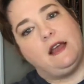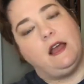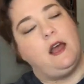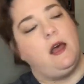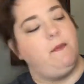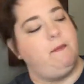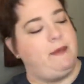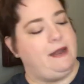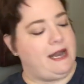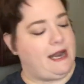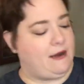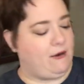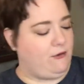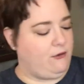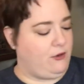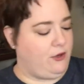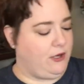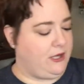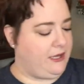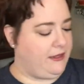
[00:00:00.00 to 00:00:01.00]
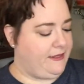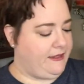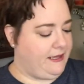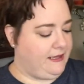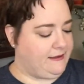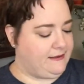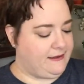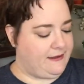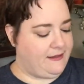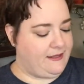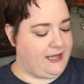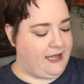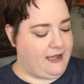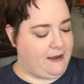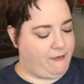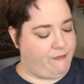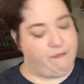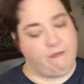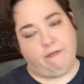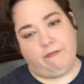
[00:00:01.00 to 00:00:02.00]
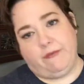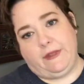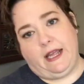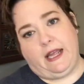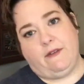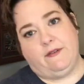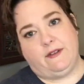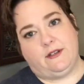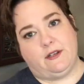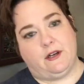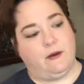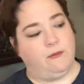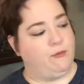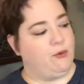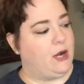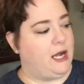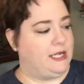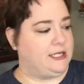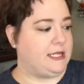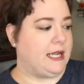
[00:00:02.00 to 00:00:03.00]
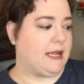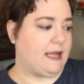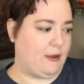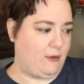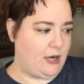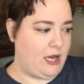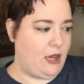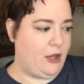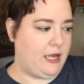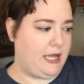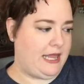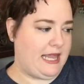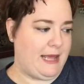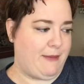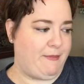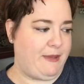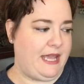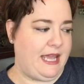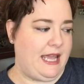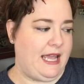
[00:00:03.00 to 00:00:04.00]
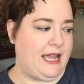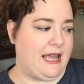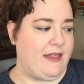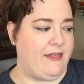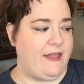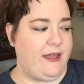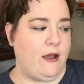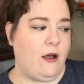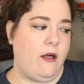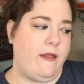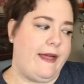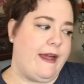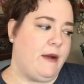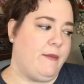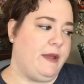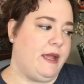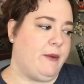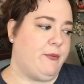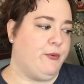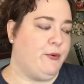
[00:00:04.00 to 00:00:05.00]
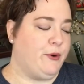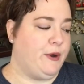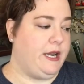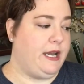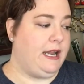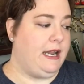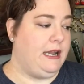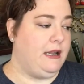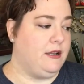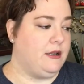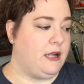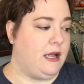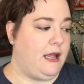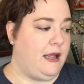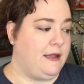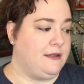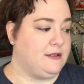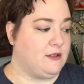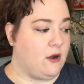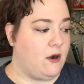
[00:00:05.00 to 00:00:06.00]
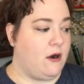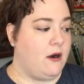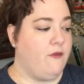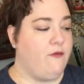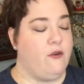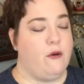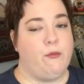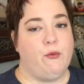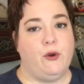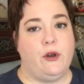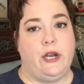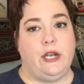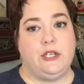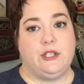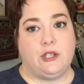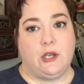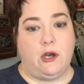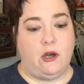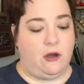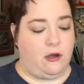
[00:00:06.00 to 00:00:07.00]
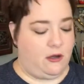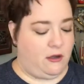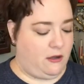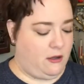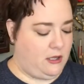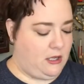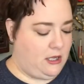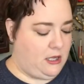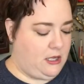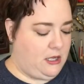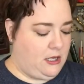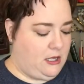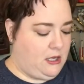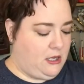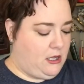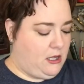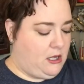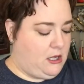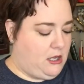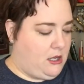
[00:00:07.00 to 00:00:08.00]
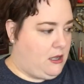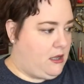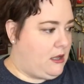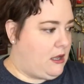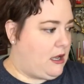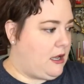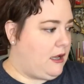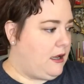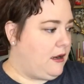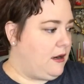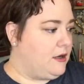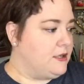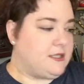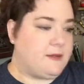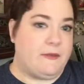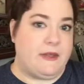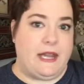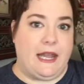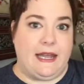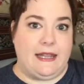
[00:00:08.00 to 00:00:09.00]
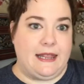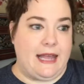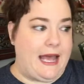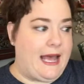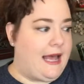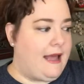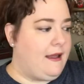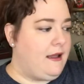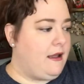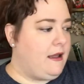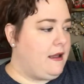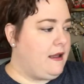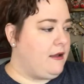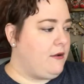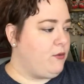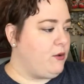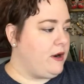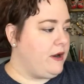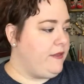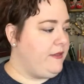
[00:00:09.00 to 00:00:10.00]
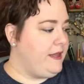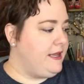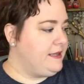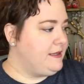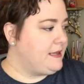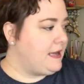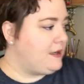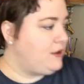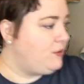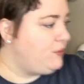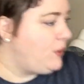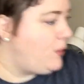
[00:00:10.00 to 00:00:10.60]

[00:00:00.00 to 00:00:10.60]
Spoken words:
but I don't look at these and think of a certain project. Like when I look at that pink, I think, oh, that'll be a pretty scarf or a pretty shawl. Or something like that. Where this, I don't know